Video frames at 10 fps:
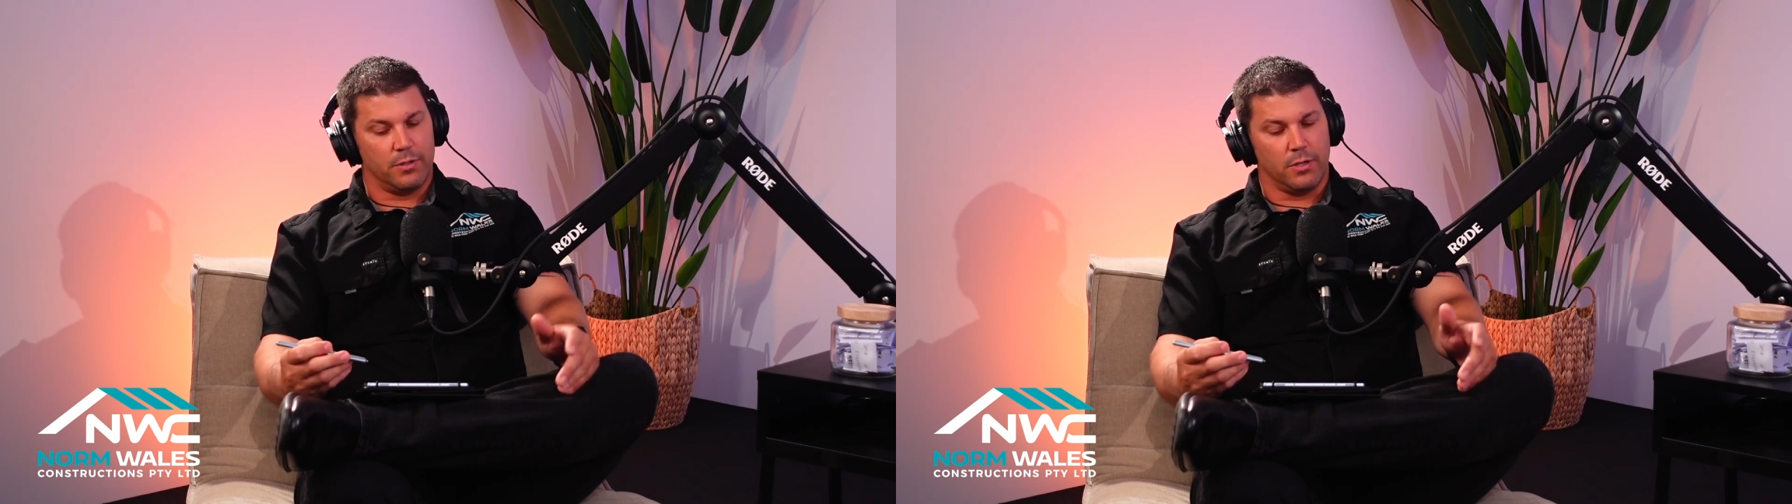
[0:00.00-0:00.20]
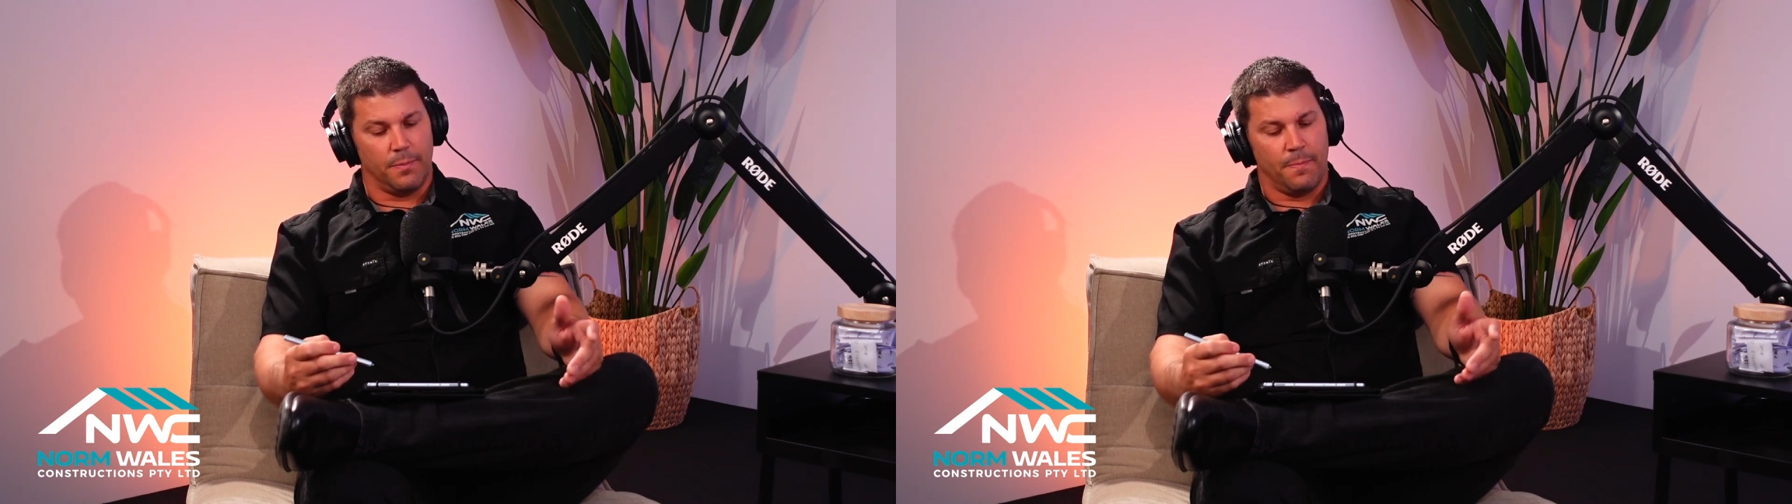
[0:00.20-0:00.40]

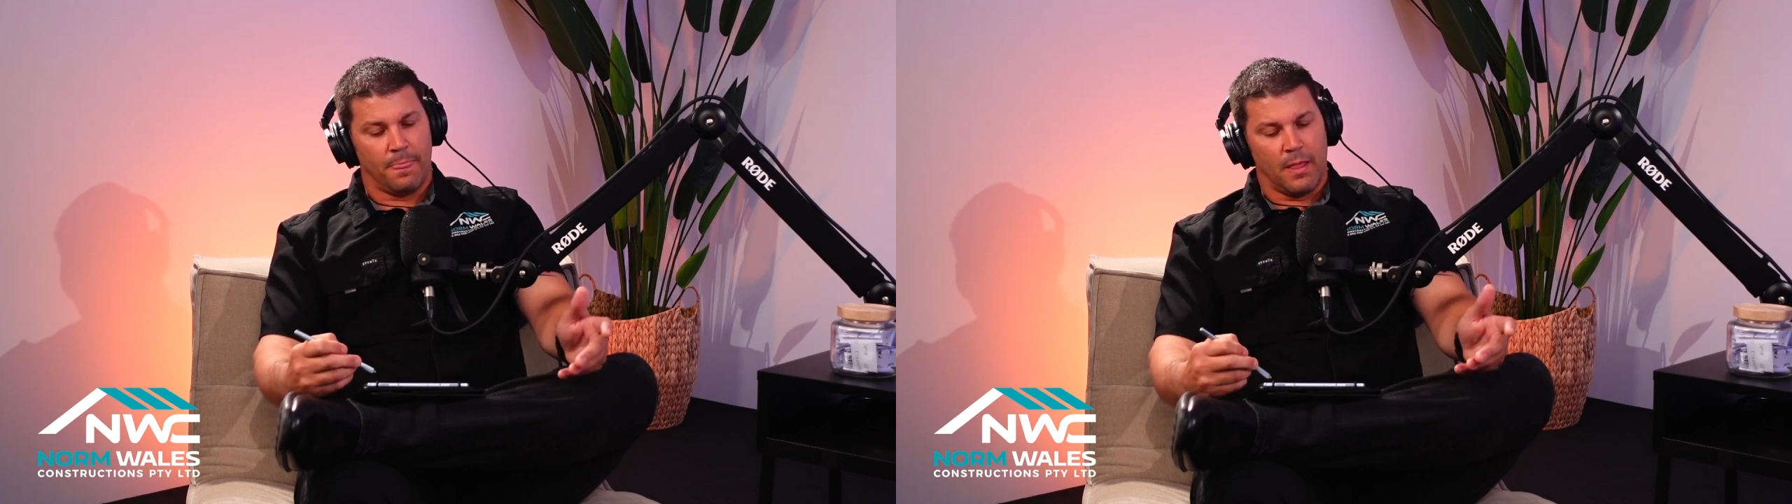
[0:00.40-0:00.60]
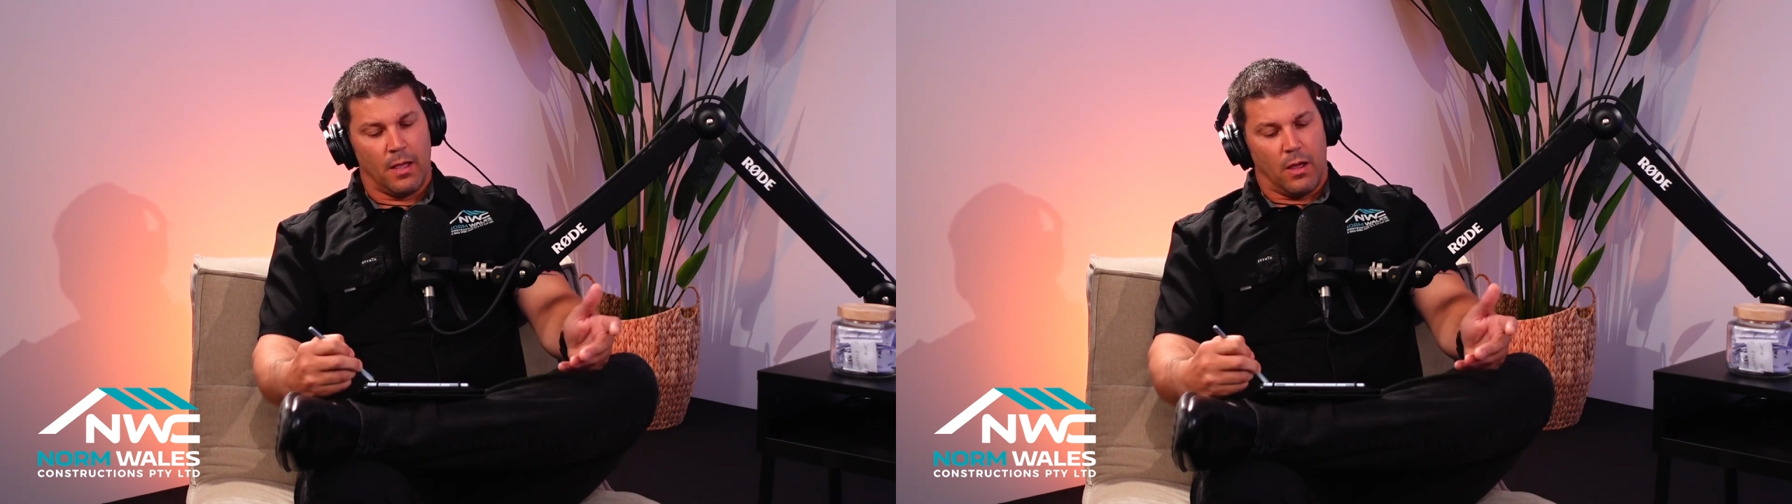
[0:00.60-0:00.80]
So
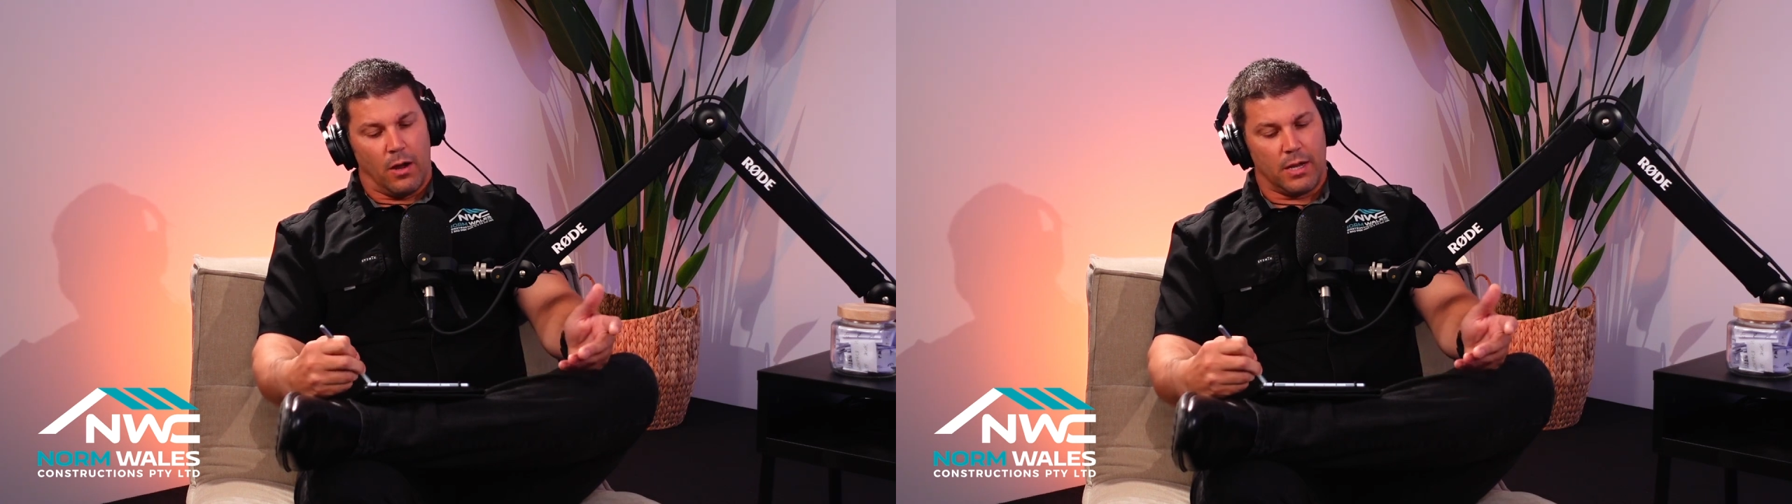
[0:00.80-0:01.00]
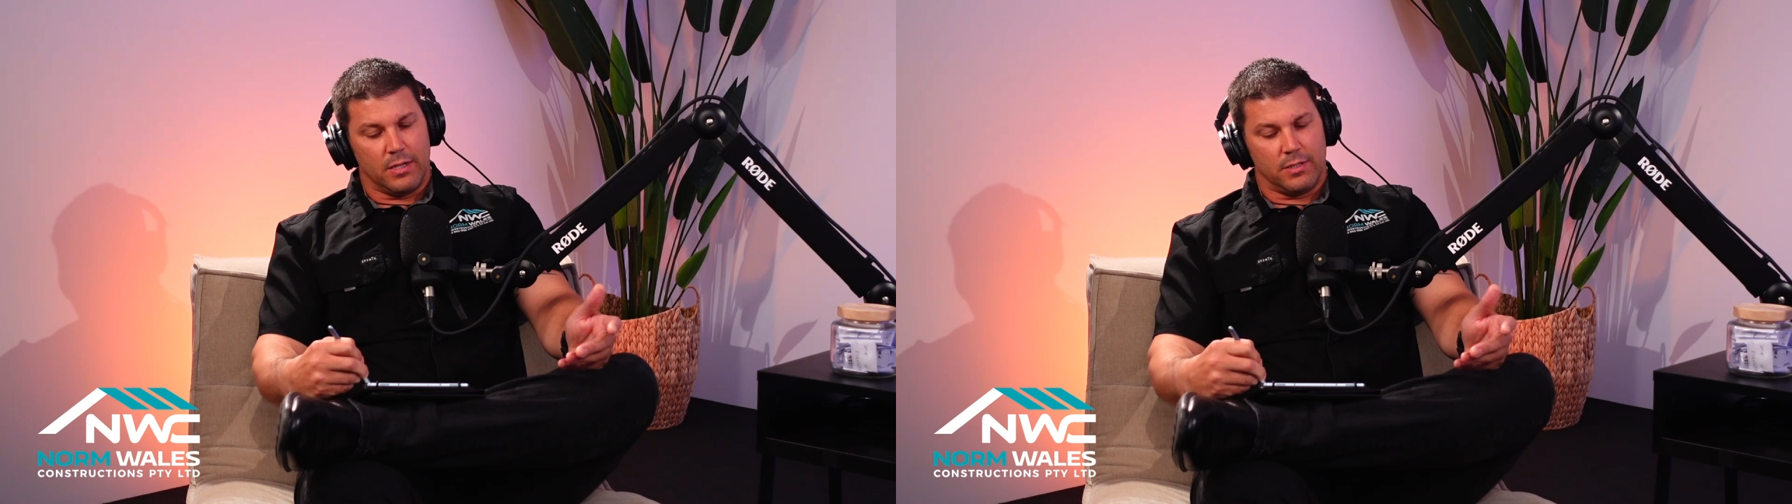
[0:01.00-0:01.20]

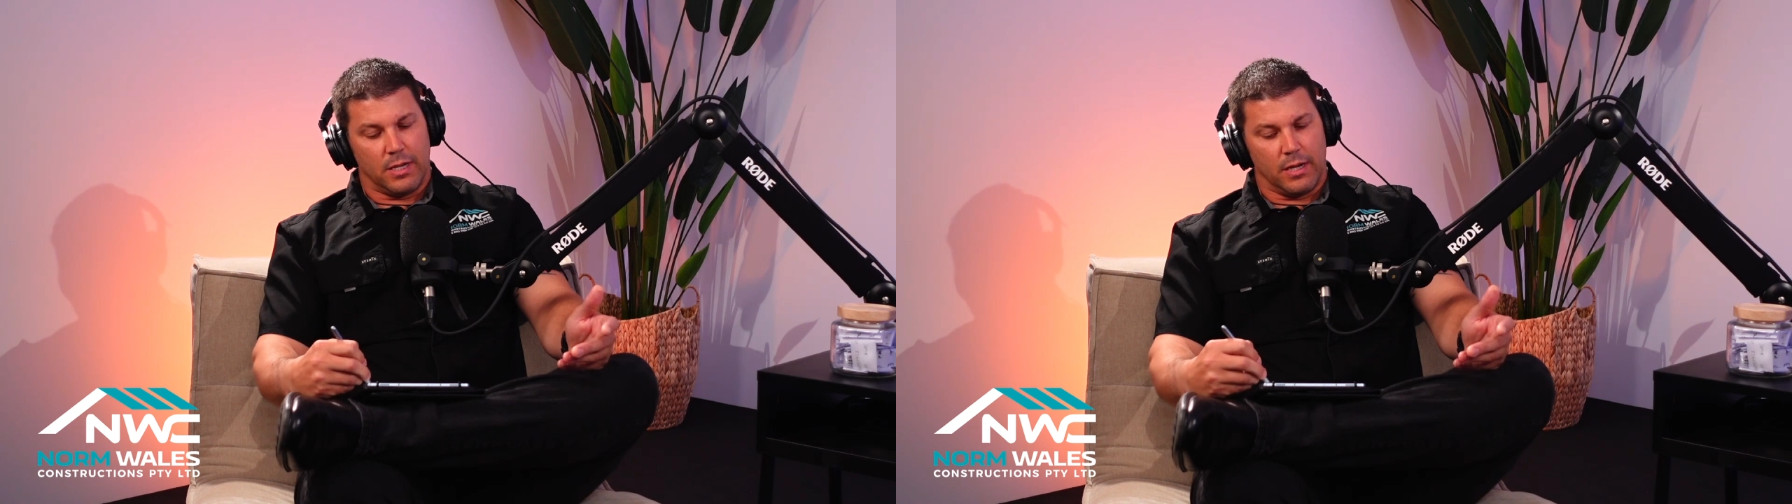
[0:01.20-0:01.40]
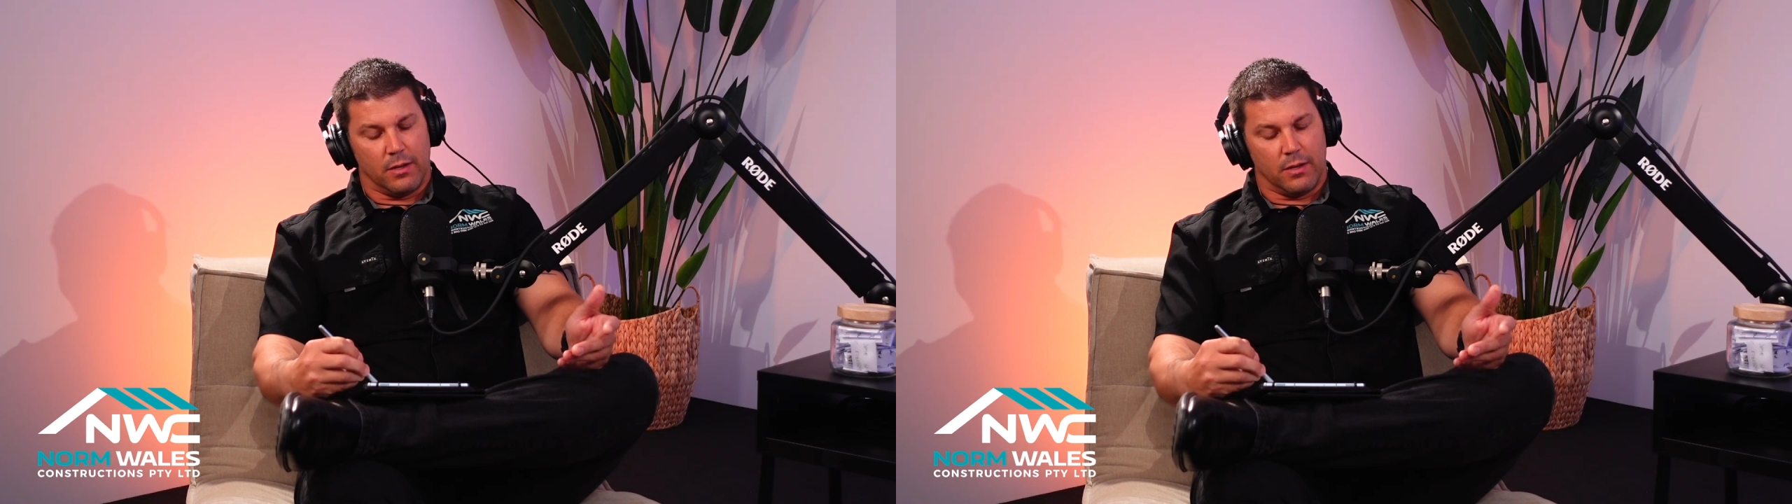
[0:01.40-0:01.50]
I guess